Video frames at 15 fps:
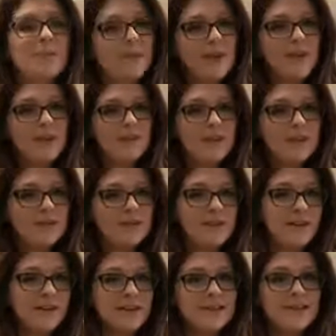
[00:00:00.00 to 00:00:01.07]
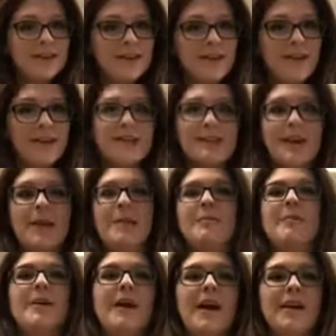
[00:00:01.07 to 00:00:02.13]
big Victoria's Secret type
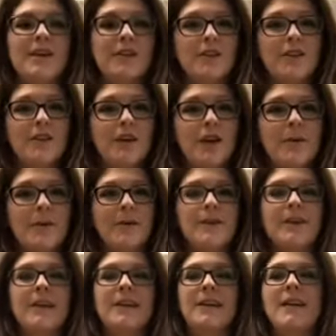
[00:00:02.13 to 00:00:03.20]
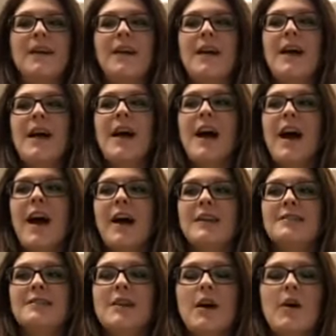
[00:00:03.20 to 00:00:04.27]
kind of look going on.
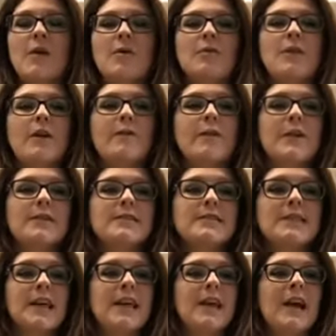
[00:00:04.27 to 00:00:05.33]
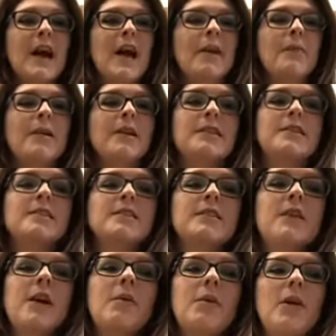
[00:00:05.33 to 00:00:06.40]
So the first thing I want to
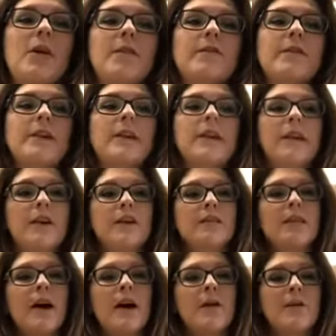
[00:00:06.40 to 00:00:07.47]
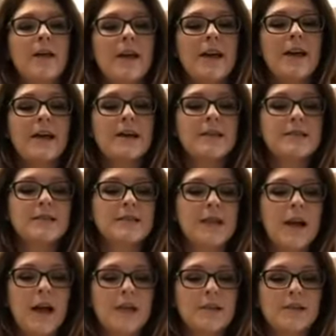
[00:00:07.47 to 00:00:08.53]
go over here though is
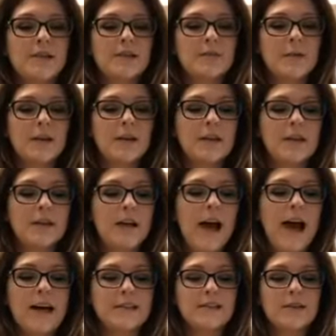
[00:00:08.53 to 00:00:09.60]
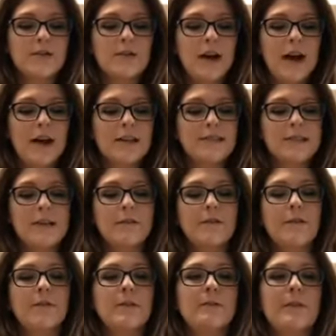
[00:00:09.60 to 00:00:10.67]
I just want to ask you guys if
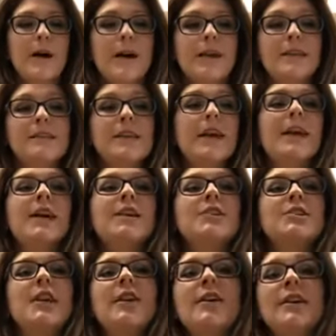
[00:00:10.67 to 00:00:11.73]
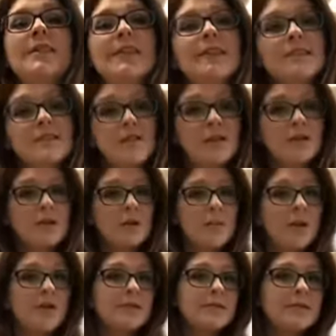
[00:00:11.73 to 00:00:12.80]
you would mind sharing this on your
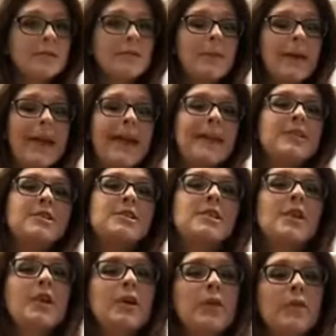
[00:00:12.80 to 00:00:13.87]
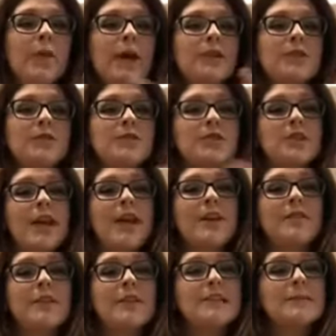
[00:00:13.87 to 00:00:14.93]
personal page. When you share
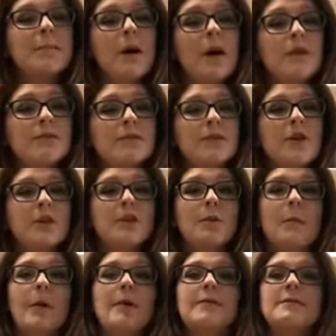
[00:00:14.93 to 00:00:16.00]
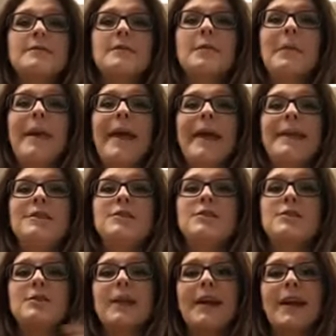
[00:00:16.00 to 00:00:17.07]
this post on your personal page,
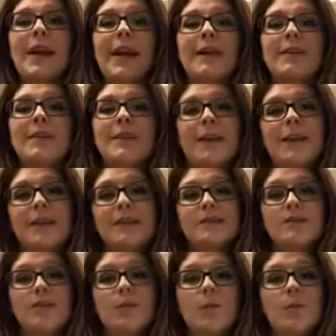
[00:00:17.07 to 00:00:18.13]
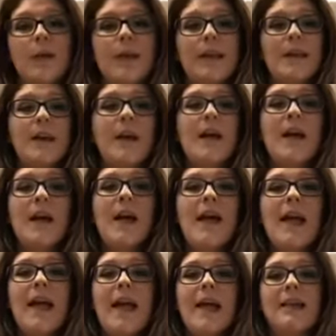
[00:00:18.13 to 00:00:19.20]
you get entered in to win
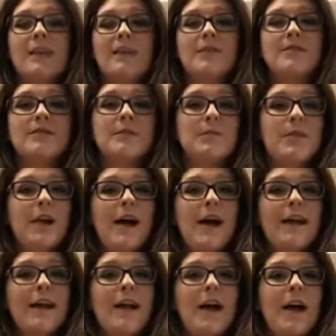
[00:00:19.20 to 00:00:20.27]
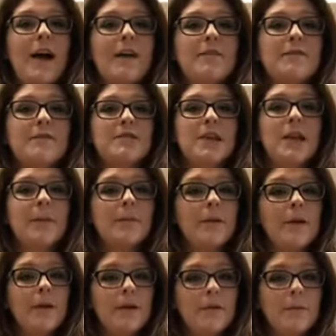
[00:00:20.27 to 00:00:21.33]
a year's supply of
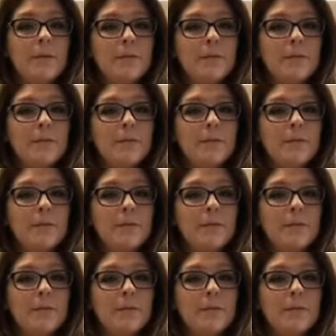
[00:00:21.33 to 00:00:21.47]
shampoo.